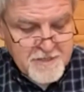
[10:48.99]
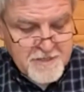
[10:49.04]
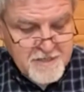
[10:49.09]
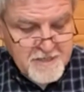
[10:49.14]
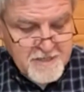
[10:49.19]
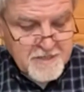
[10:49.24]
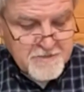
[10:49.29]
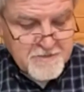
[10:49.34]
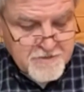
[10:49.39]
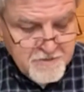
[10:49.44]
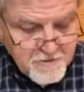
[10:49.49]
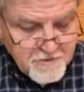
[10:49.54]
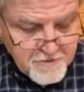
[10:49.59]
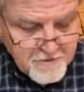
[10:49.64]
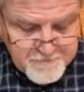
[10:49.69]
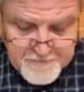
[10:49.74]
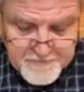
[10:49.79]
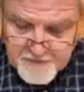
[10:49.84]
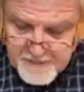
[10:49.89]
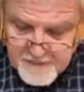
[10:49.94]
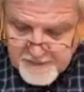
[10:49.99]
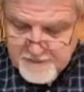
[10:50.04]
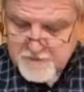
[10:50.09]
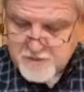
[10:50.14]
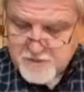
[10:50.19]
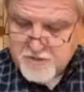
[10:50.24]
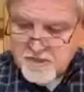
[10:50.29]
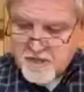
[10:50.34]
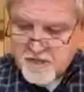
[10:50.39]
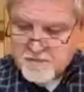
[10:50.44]
And so his
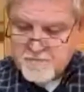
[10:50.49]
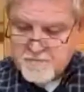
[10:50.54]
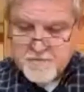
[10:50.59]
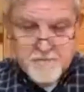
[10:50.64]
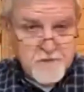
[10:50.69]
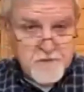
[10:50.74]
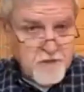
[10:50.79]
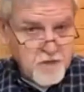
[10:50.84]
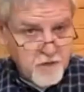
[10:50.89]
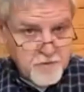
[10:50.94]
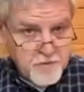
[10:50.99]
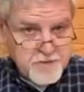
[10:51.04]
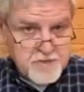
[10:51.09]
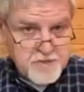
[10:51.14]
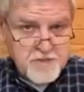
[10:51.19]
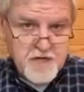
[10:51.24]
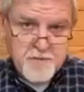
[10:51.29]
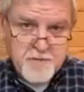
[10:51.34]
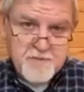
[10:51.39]
job, Manoah's job,